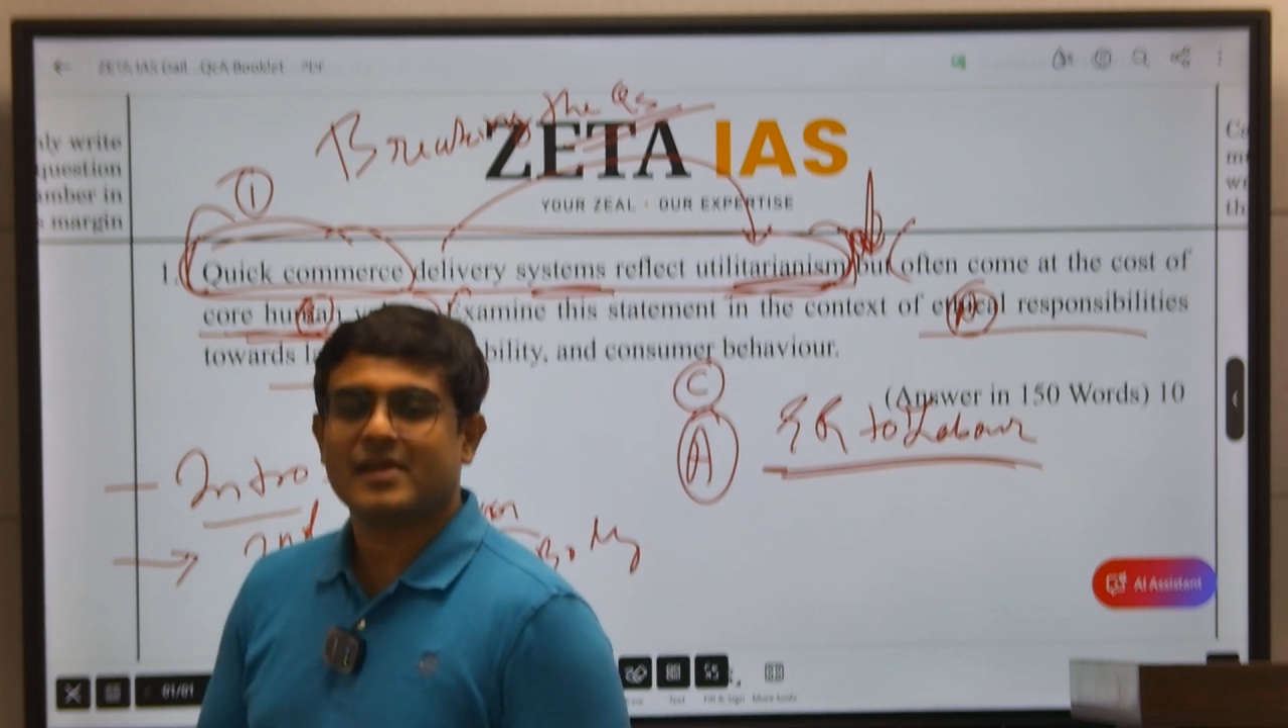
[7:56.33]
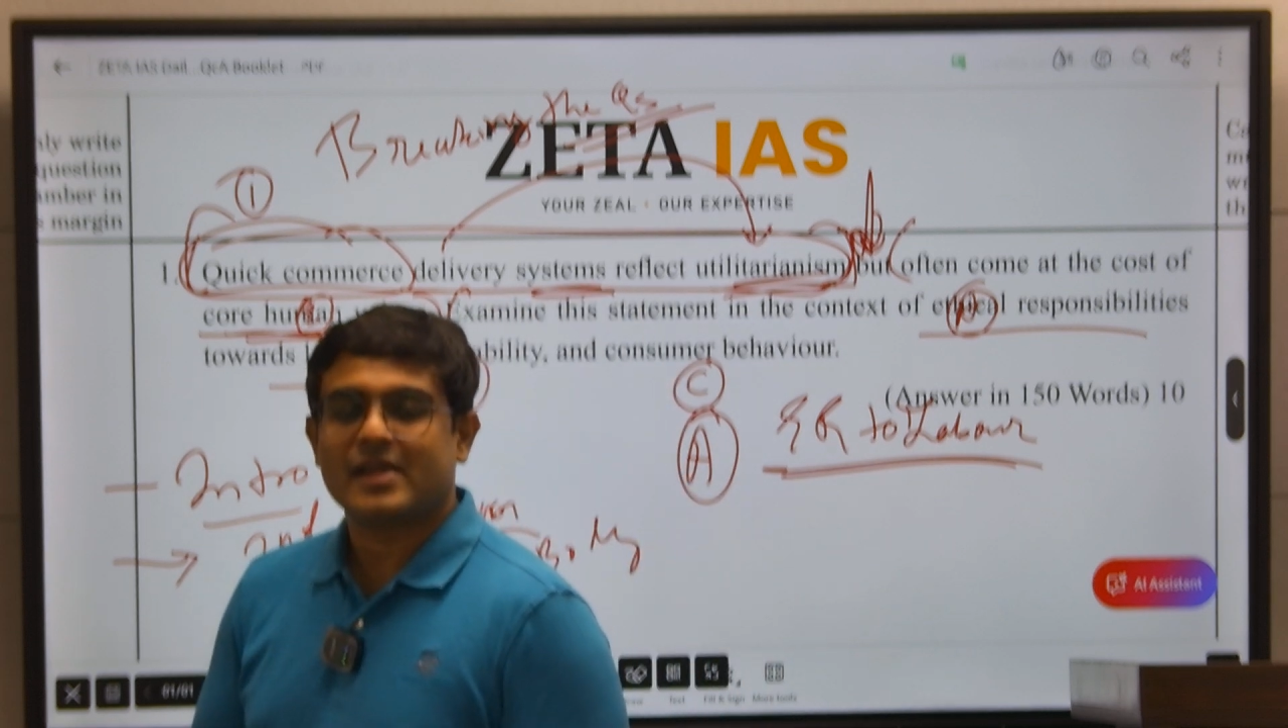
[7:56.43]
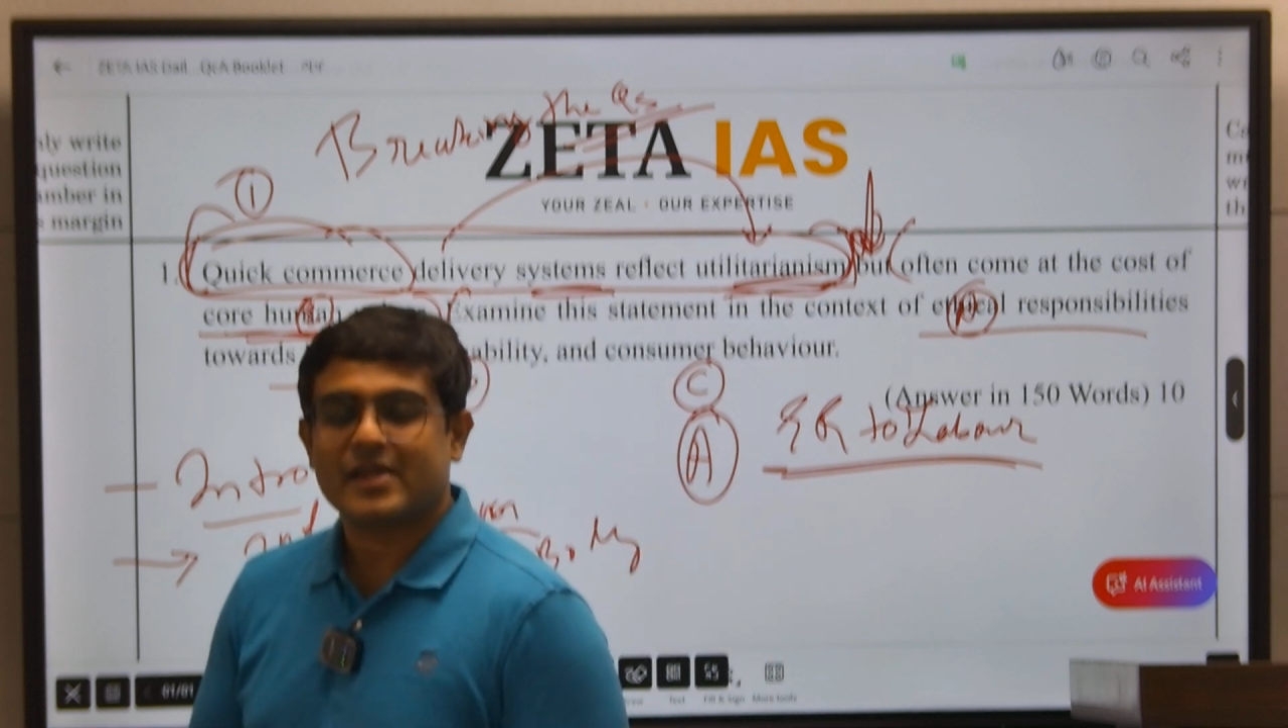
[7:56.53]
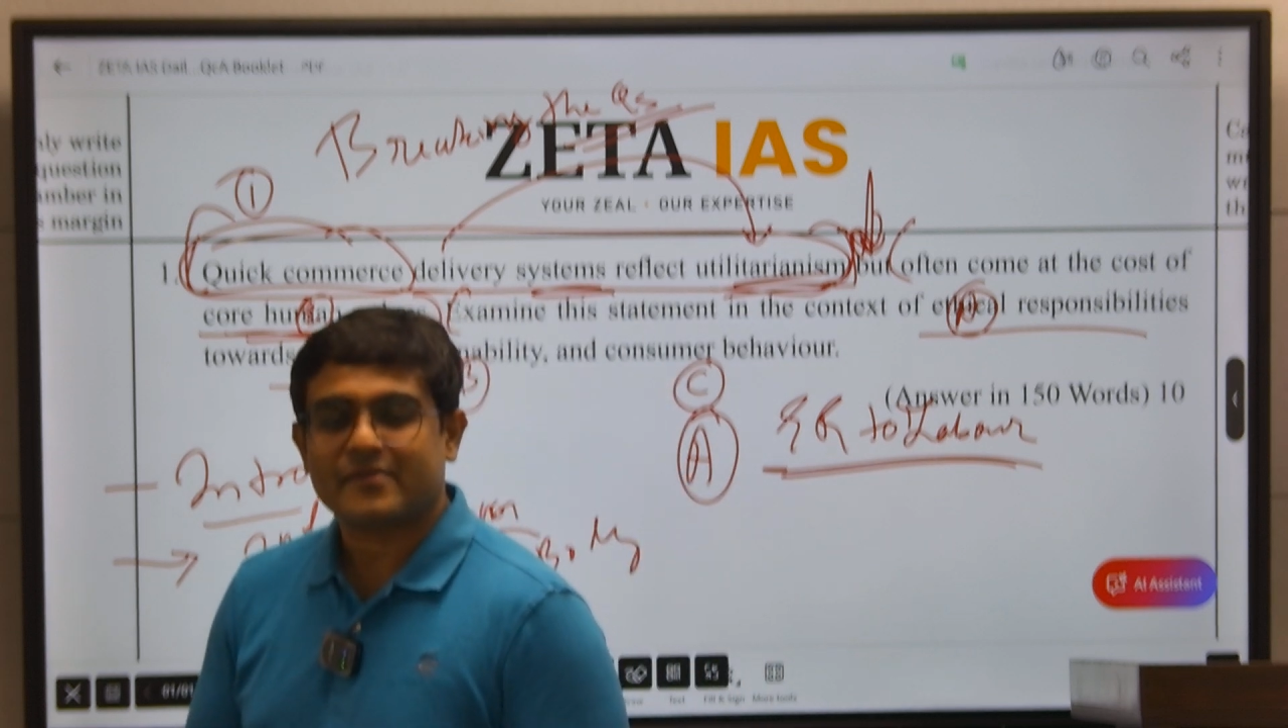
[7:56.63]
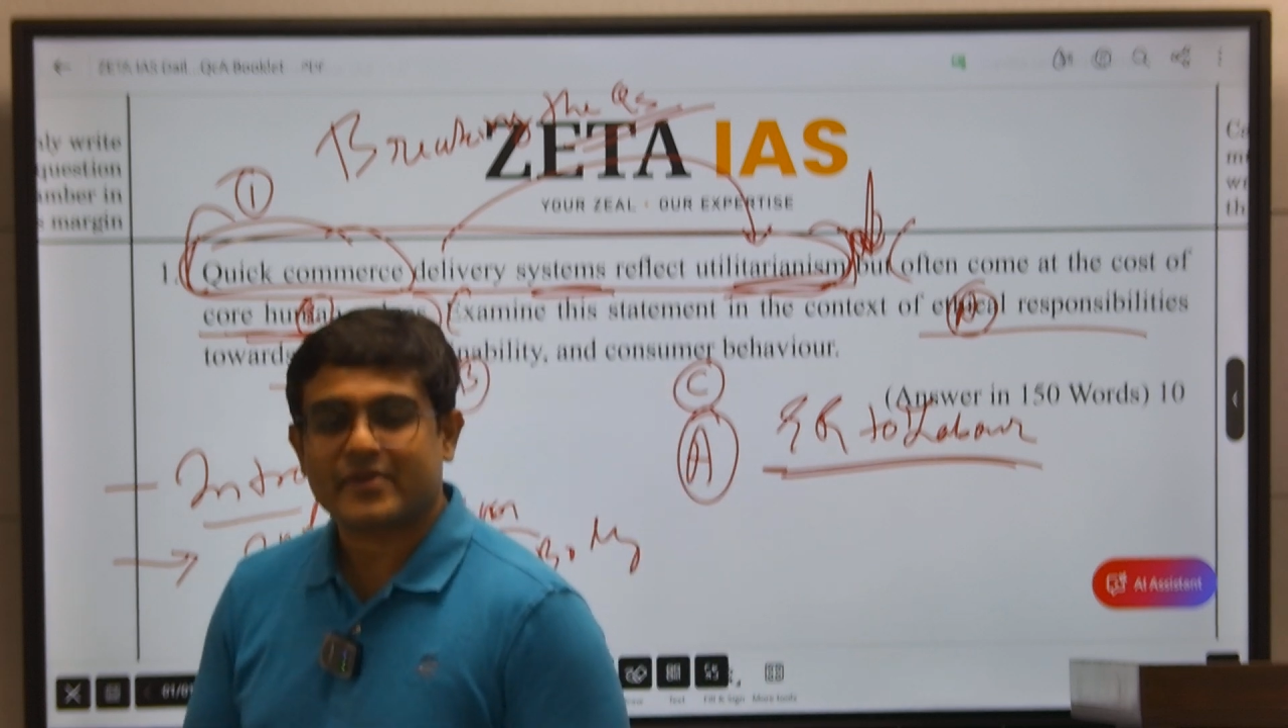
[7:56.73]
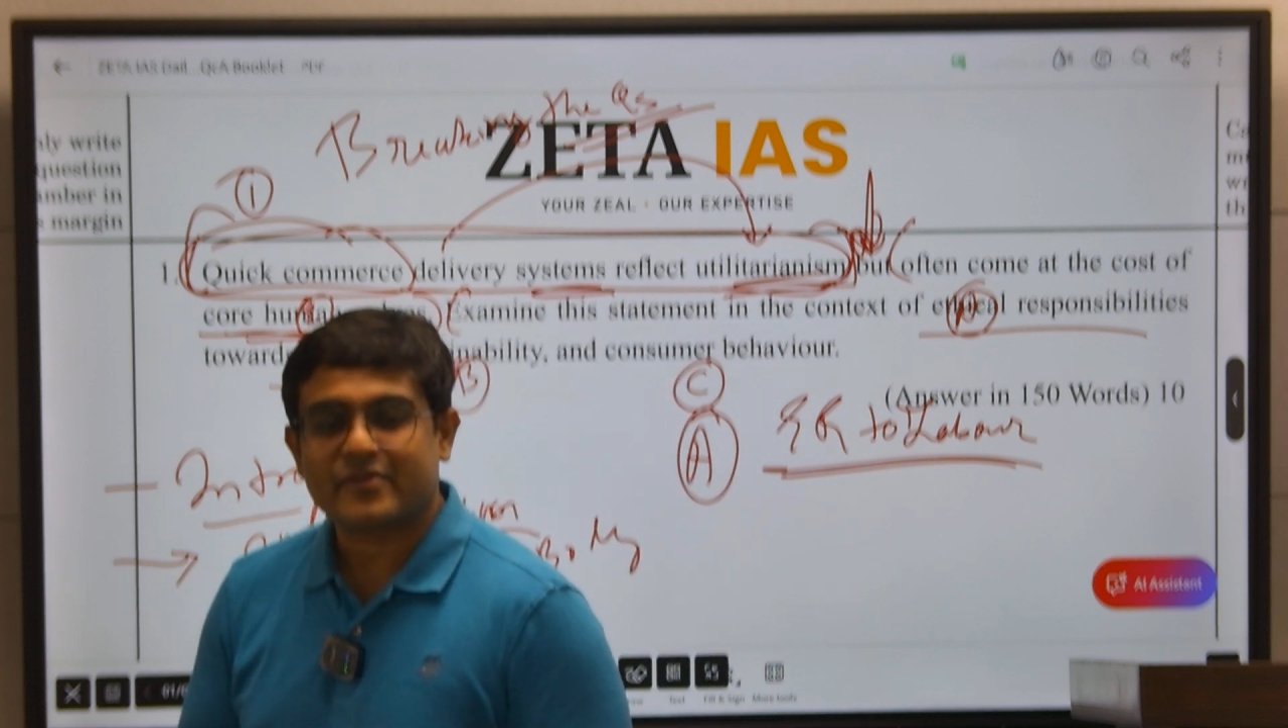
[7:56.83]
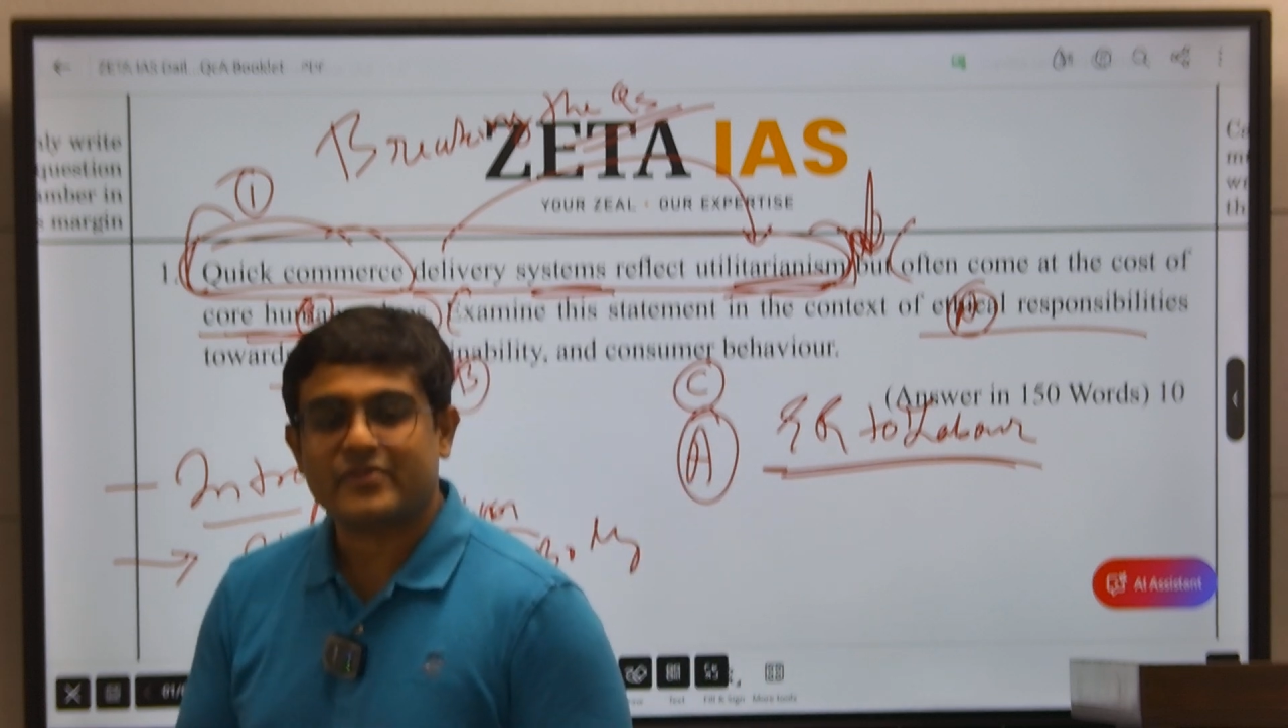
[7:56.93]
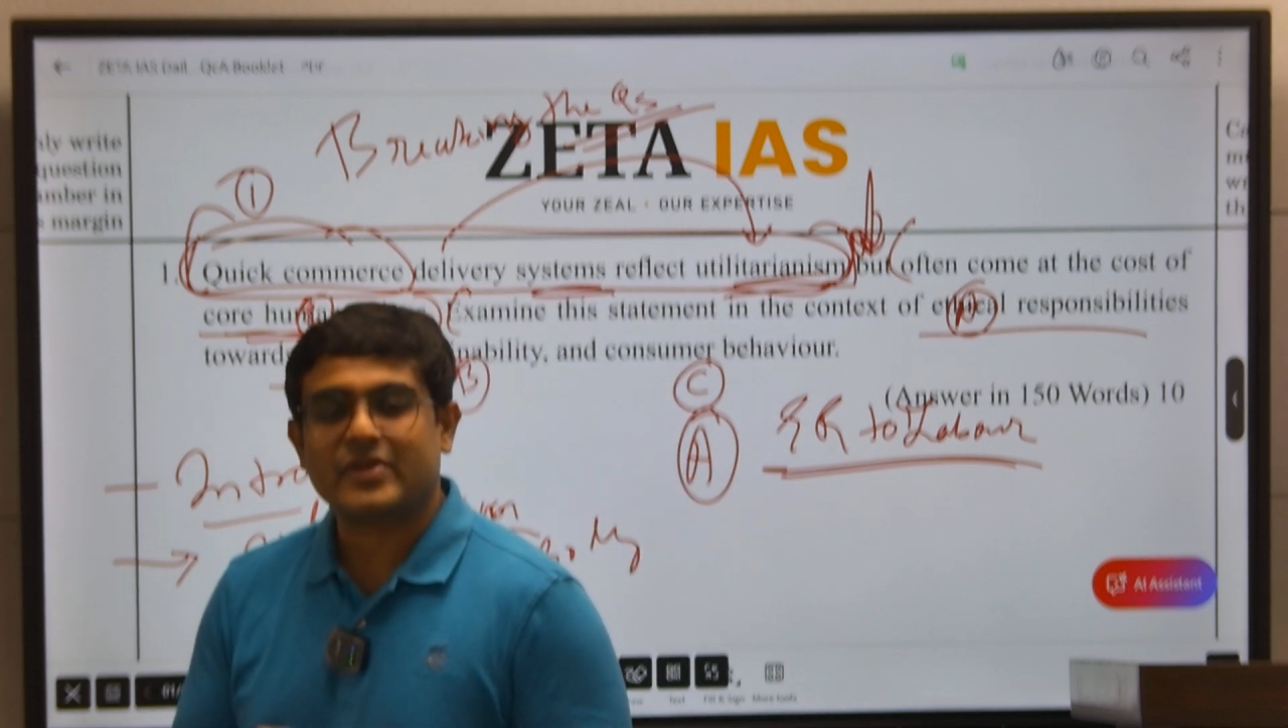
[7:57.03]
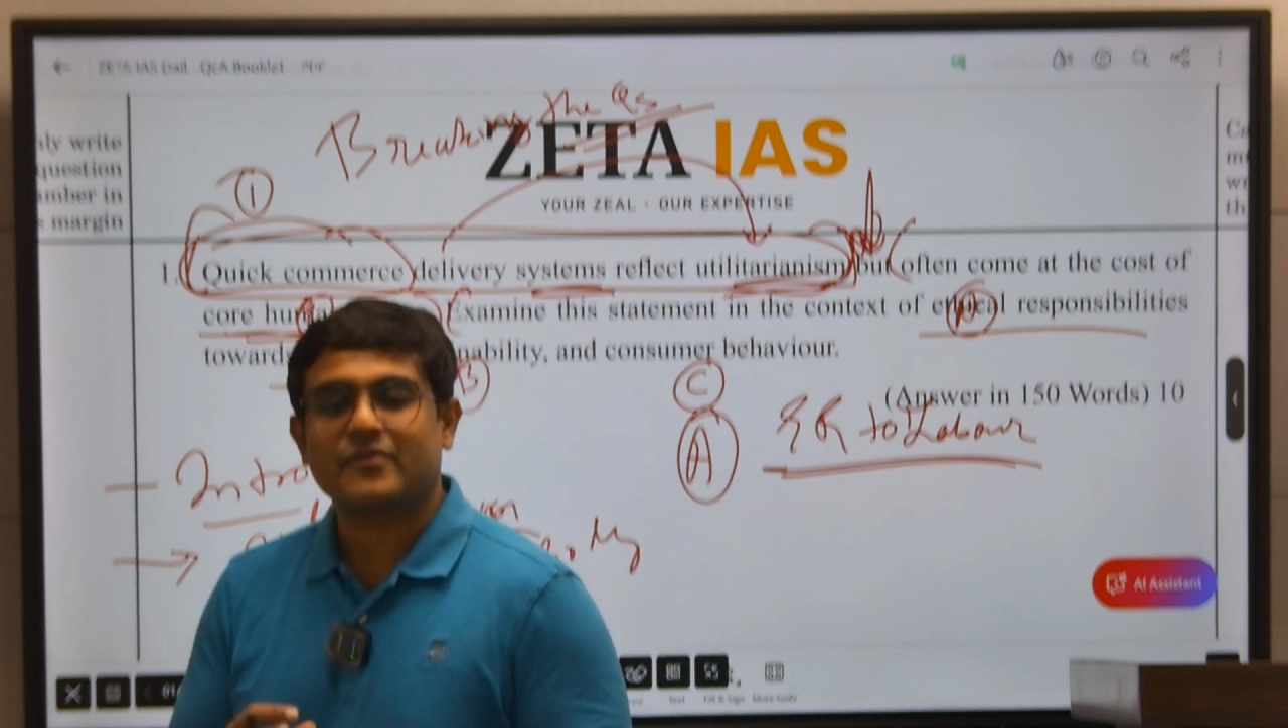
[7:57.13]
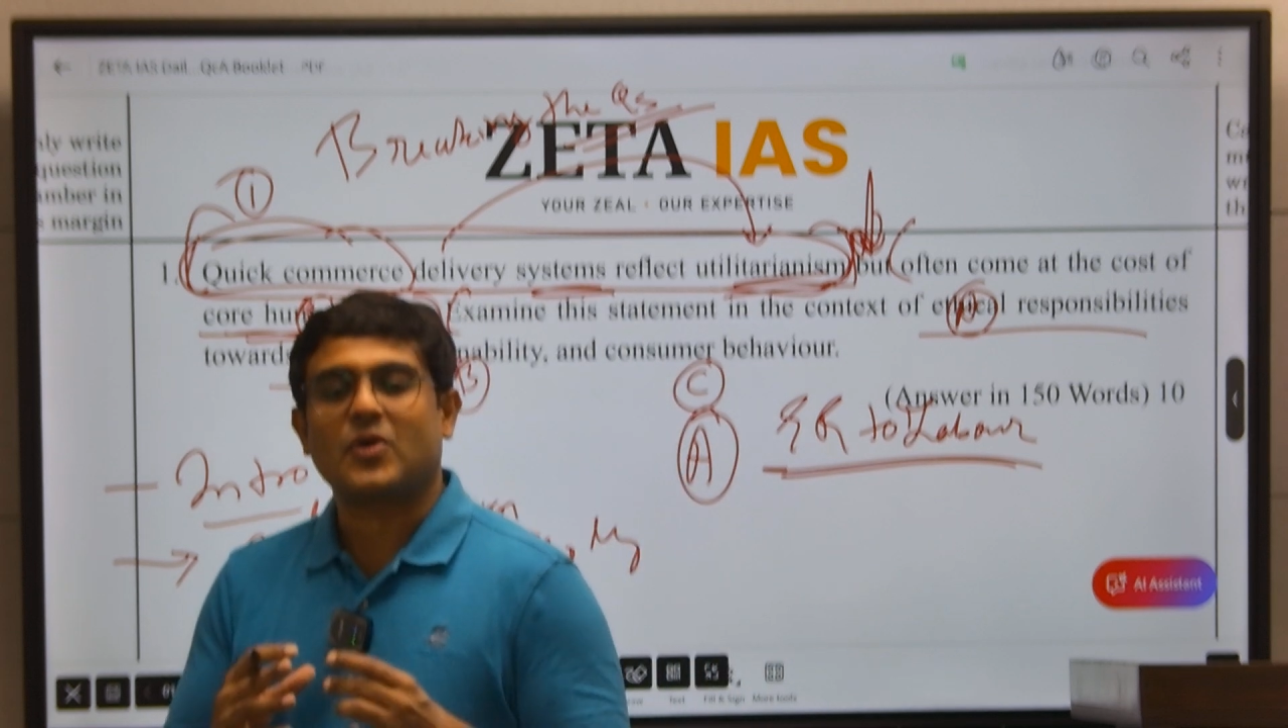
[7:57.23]
Even if
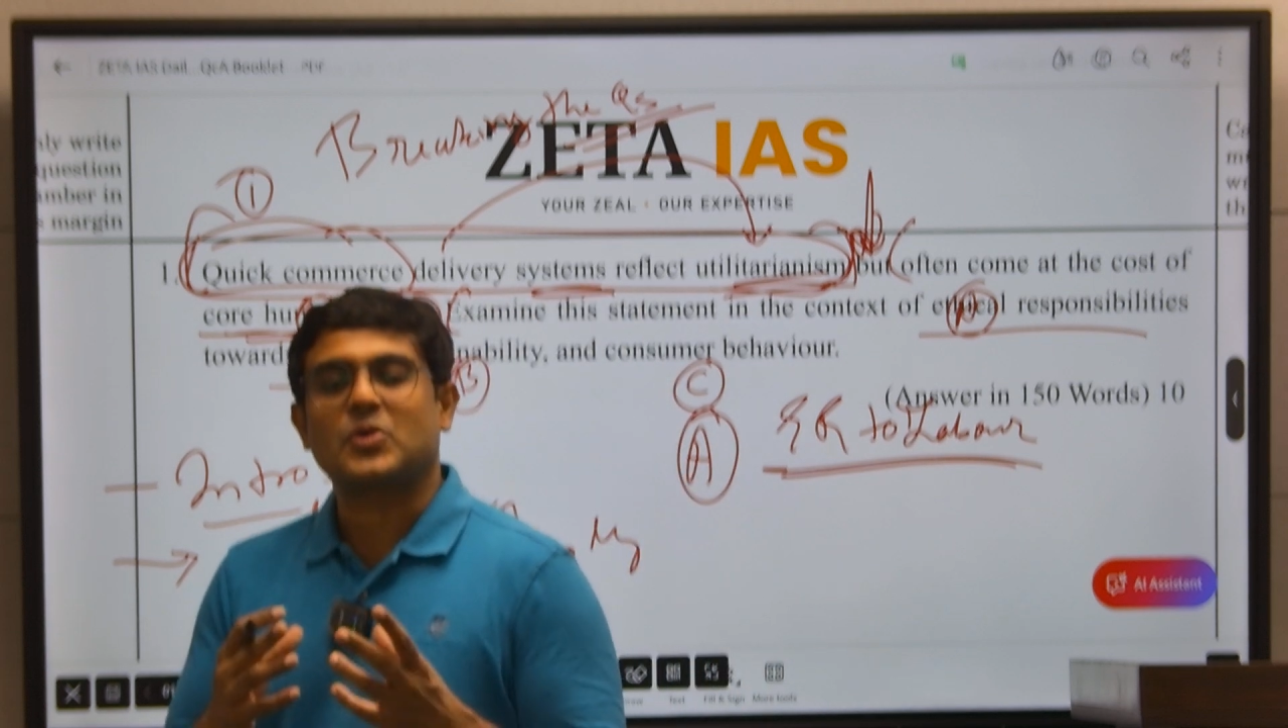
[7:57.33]
they want